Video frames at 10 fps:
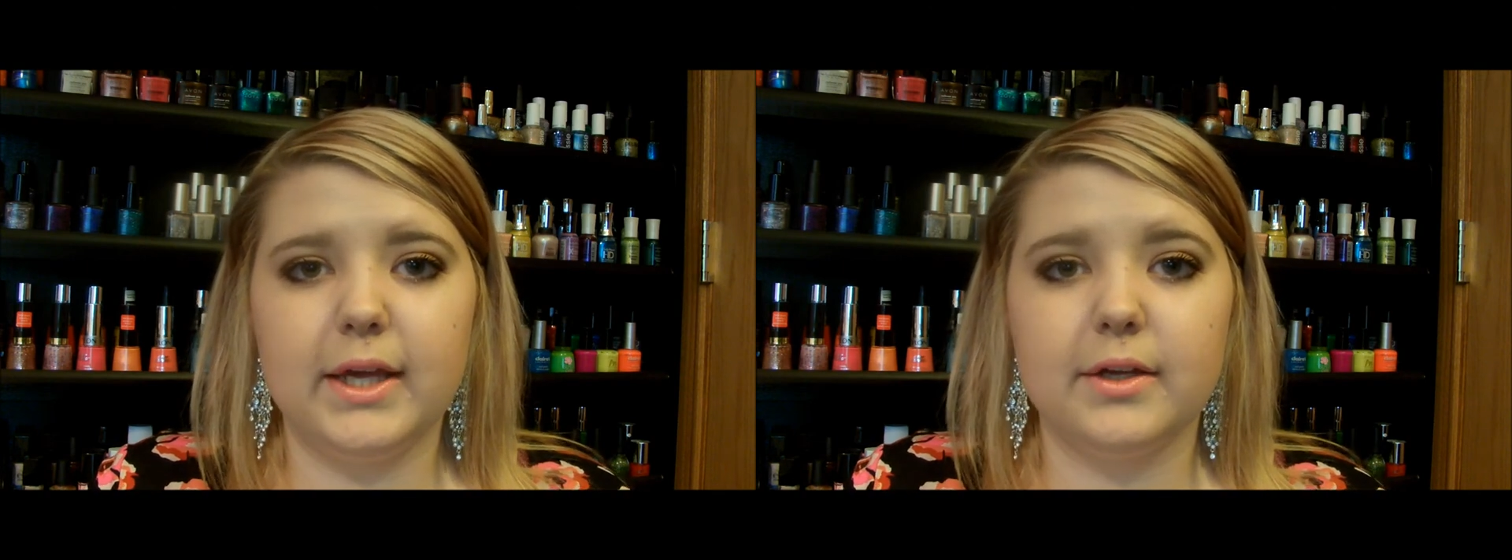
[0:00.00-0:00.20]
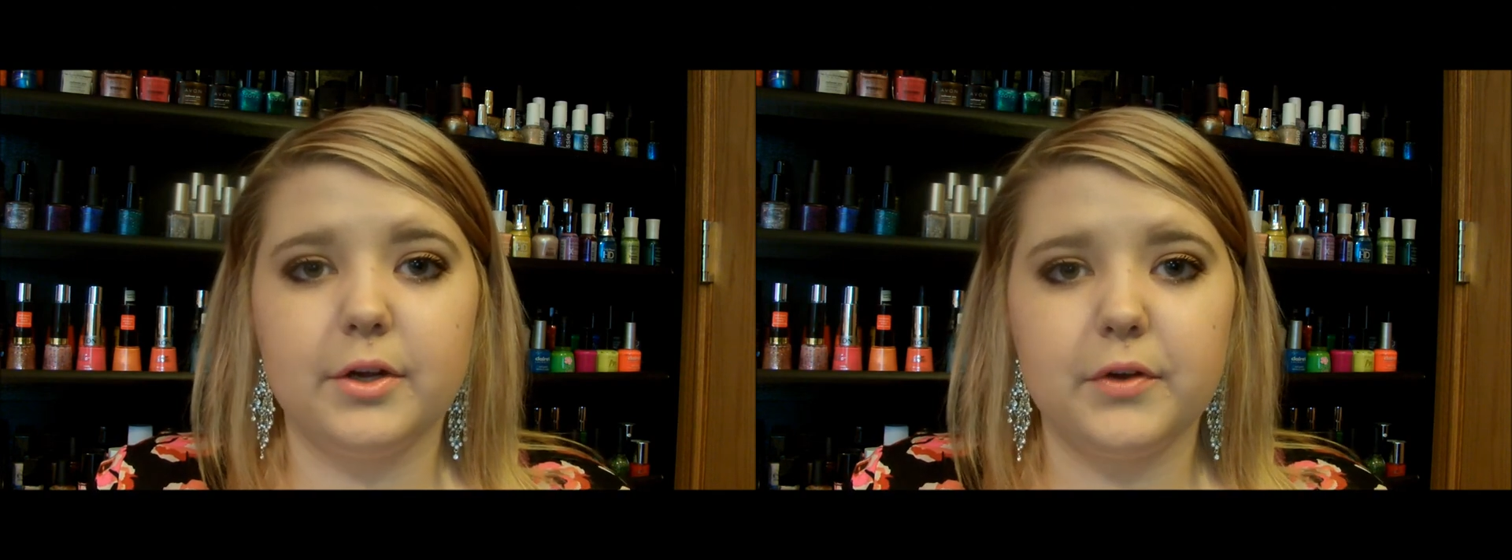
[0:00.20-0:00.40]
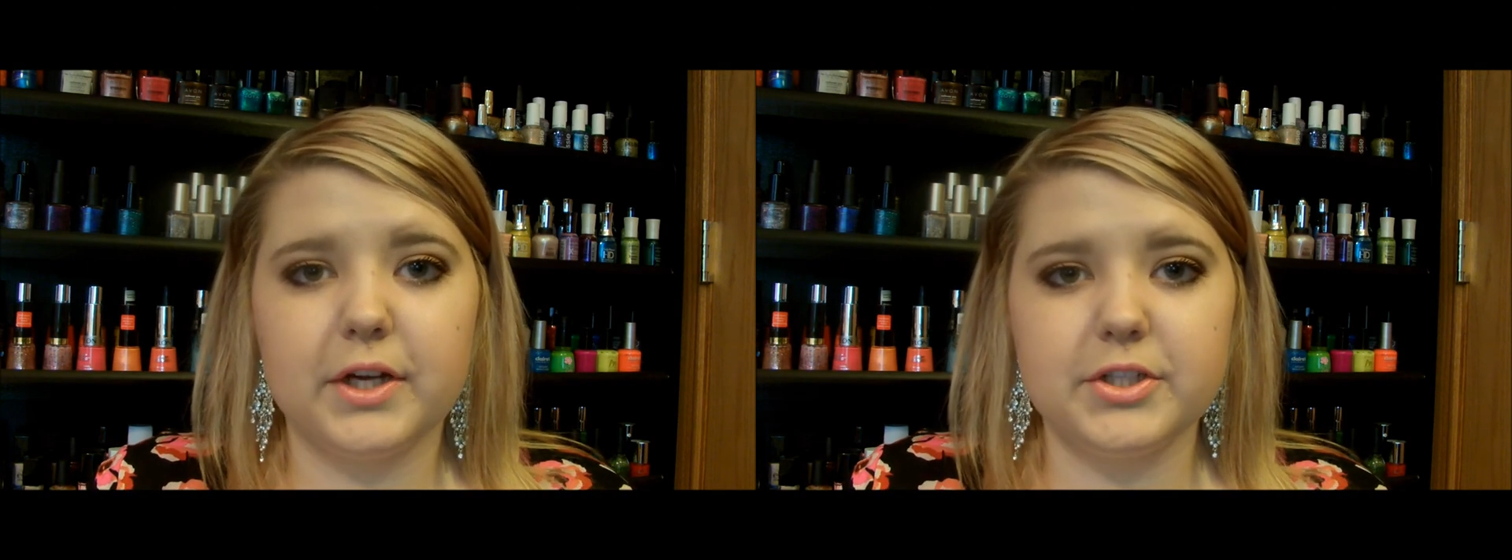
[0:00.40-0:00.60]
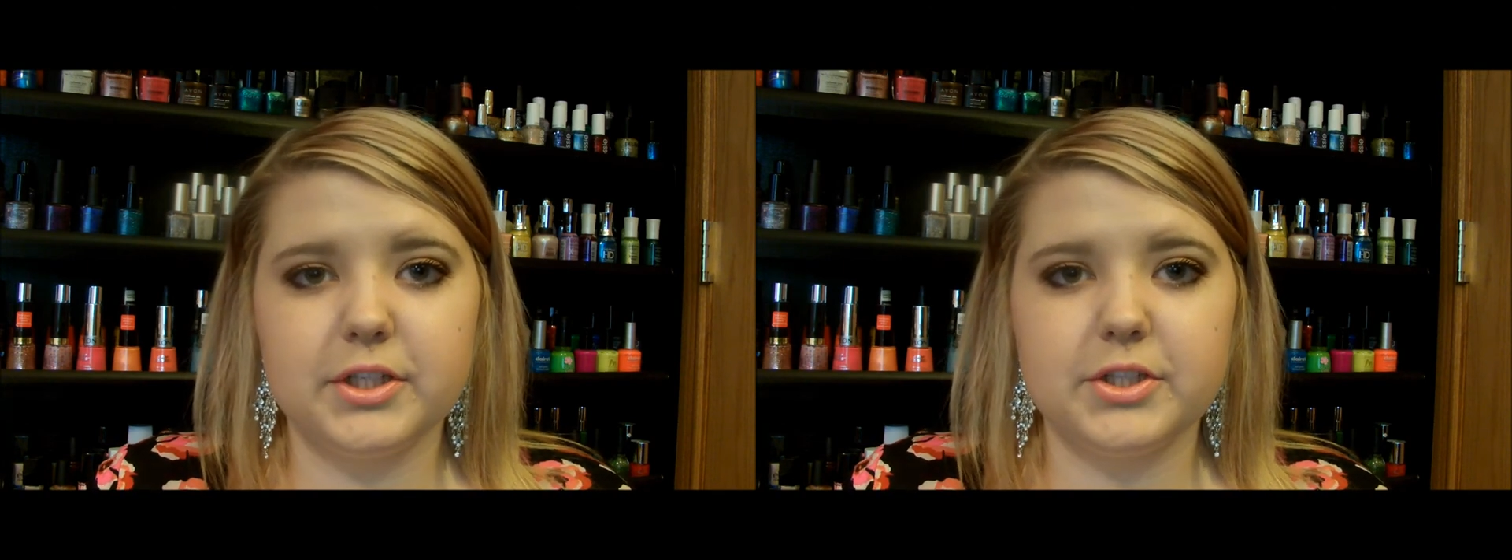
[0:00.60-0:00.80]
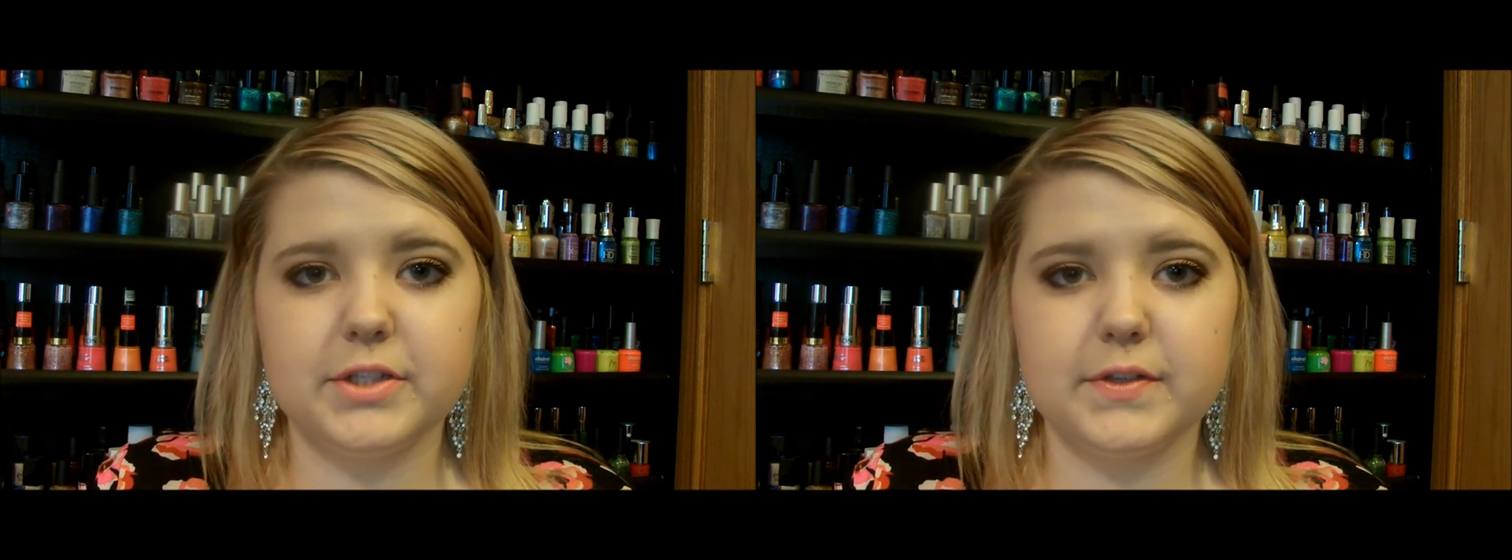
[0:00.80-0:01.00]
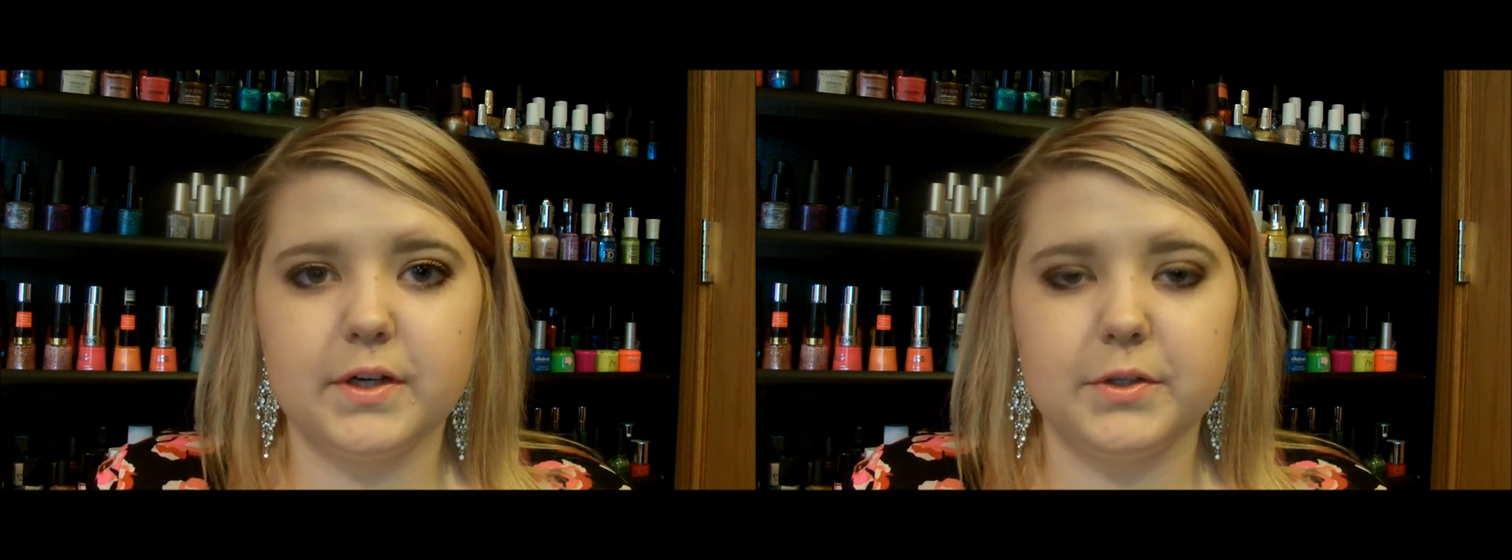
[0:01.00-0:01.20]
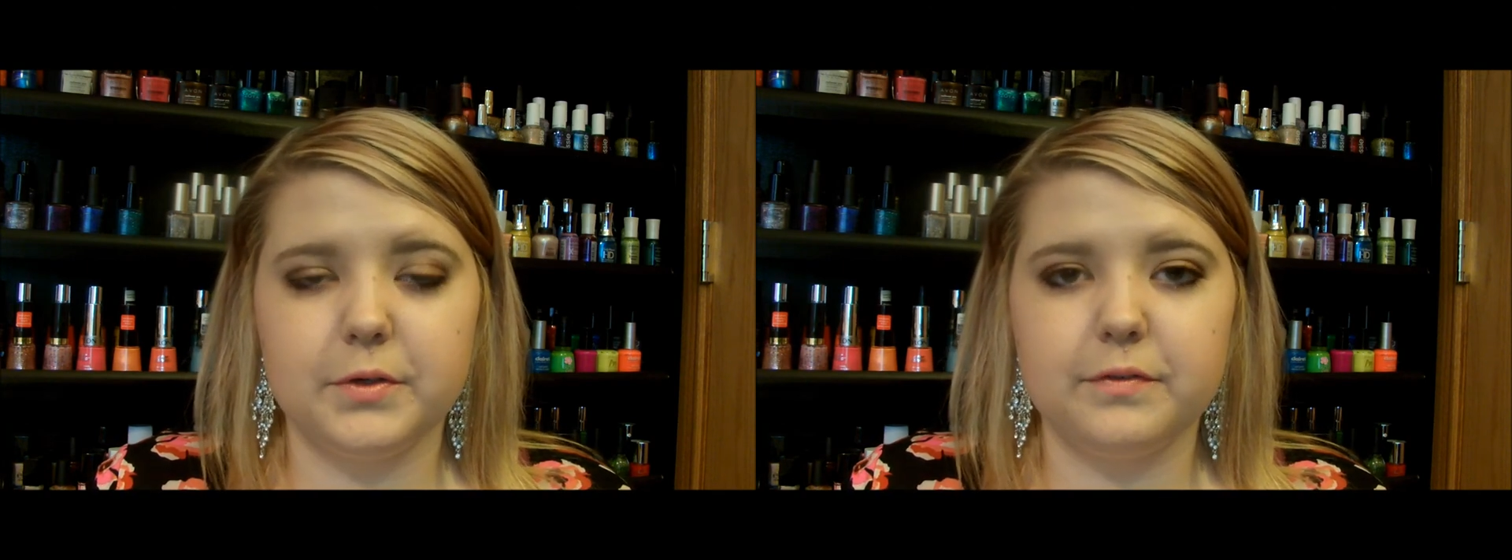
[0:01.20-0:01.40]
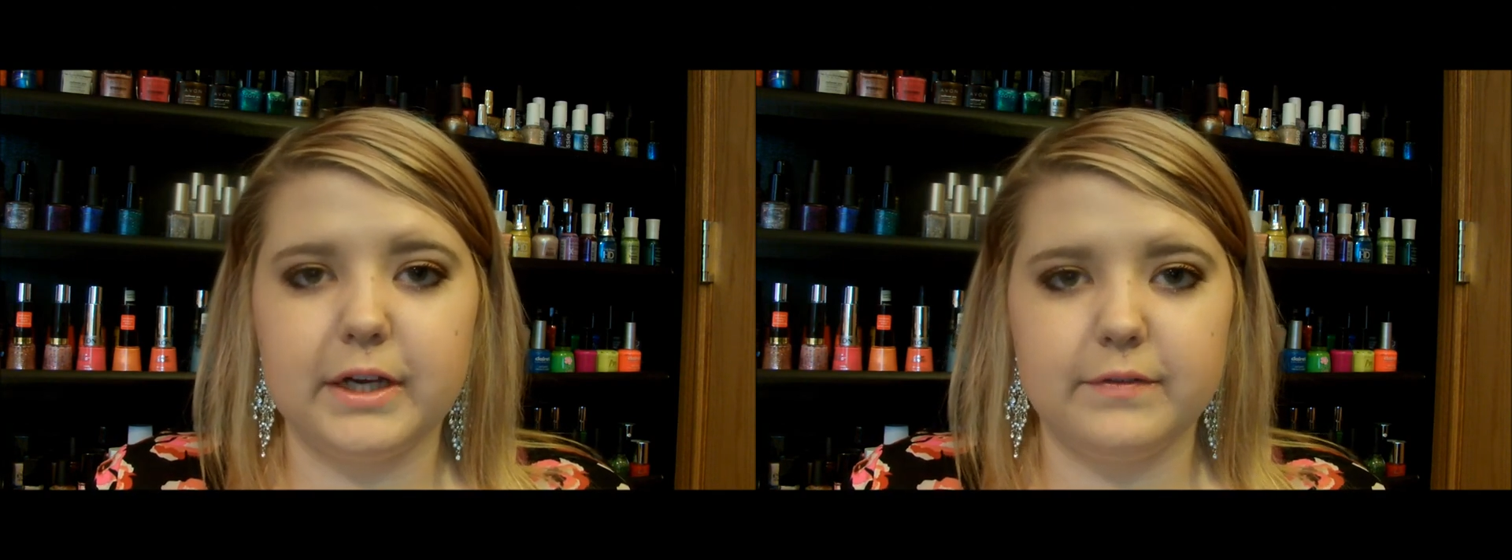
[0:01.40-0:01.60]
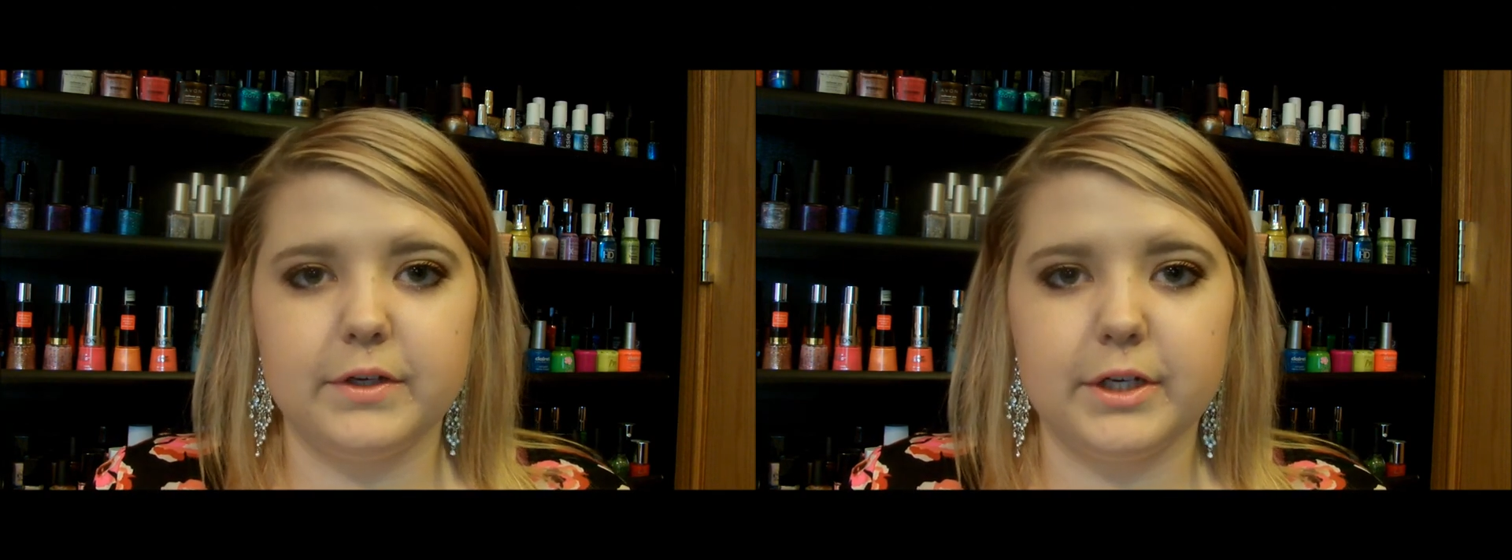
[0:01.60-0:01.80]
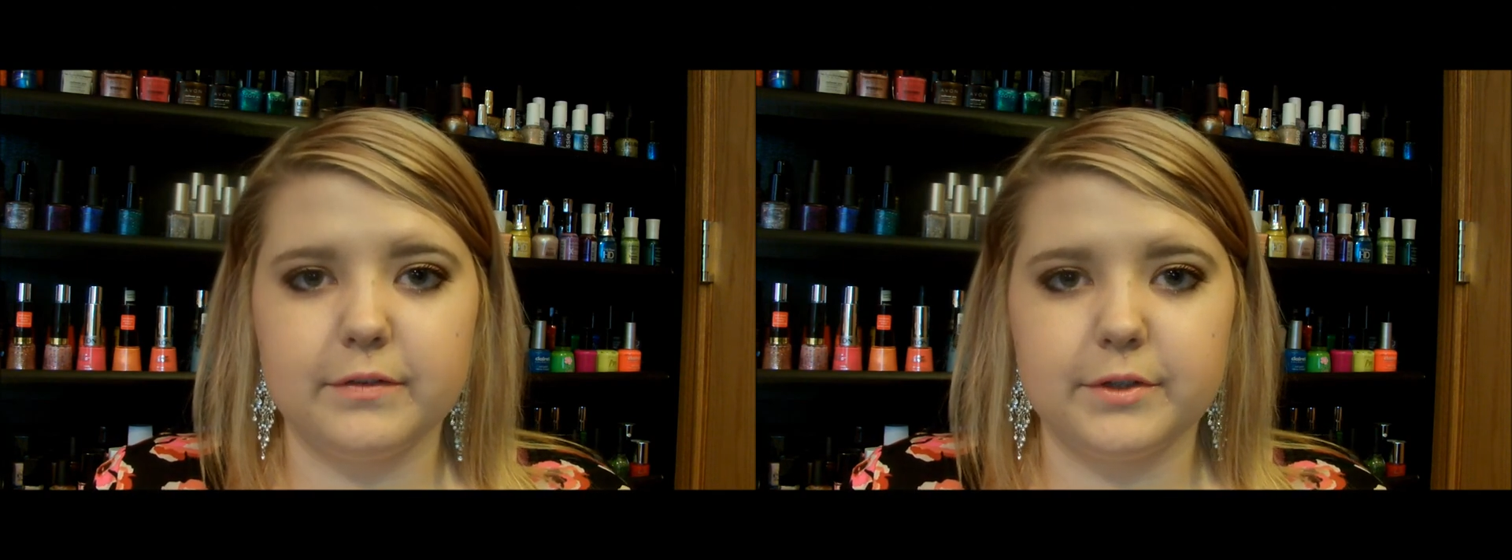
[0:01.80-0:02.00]
and congratulations on your five-year
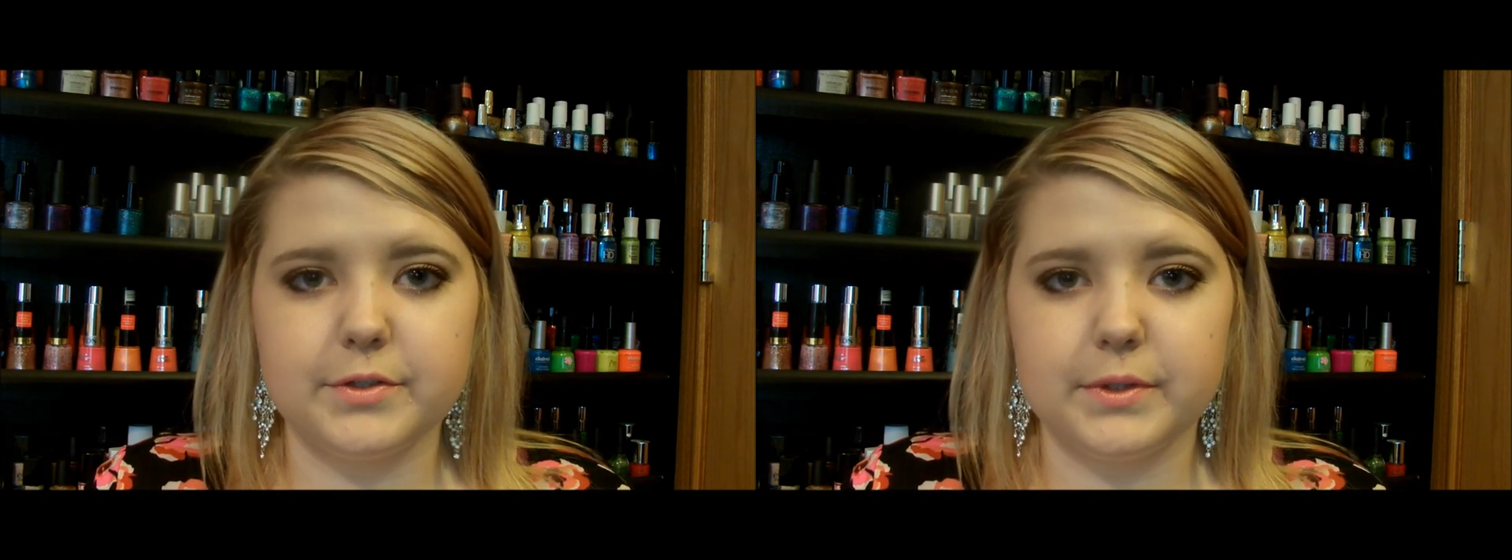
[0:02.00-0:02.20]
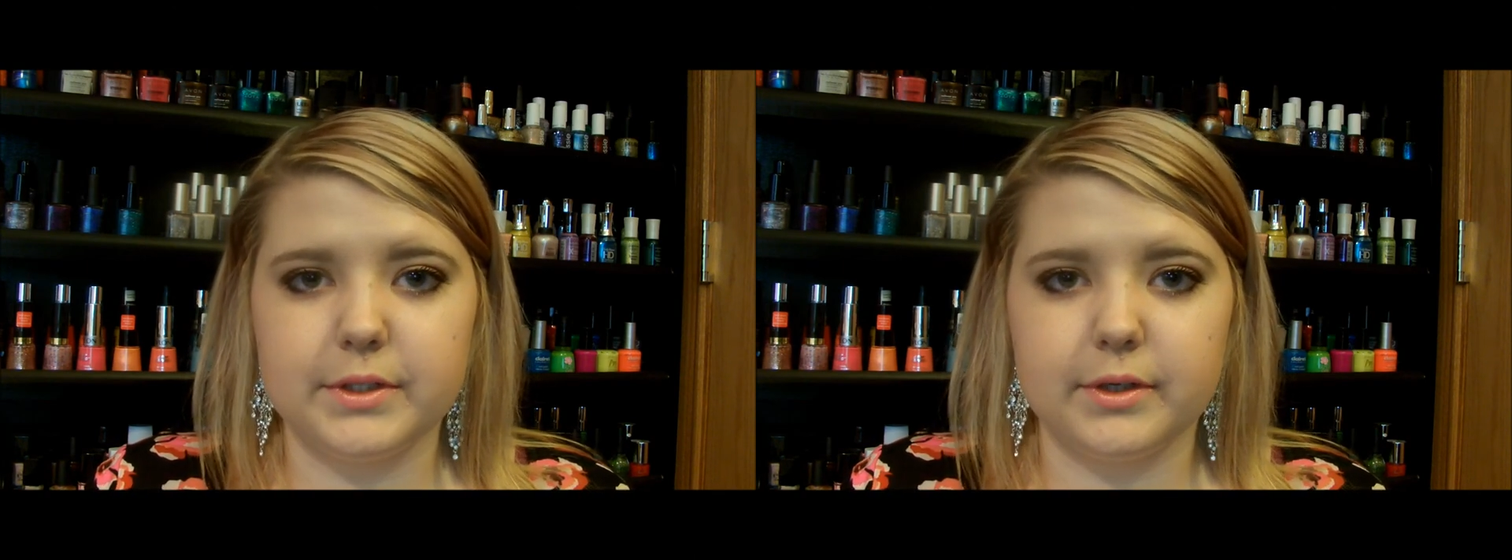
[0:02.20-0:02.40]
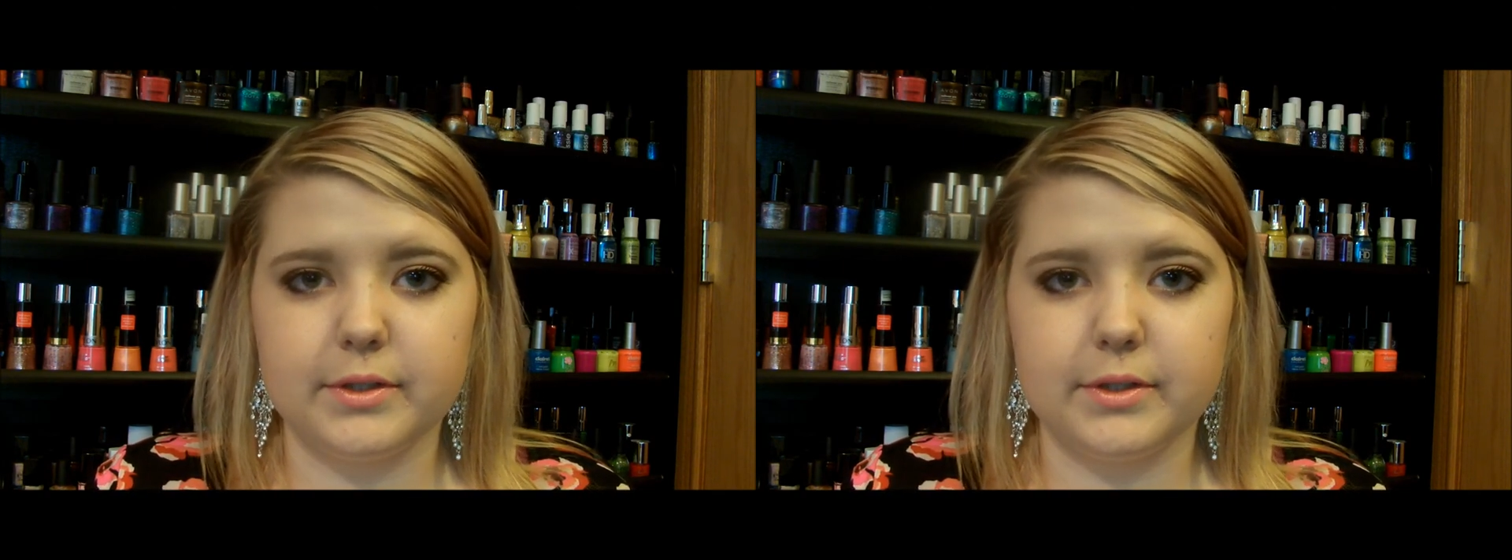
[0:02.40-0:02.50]
anniversary here on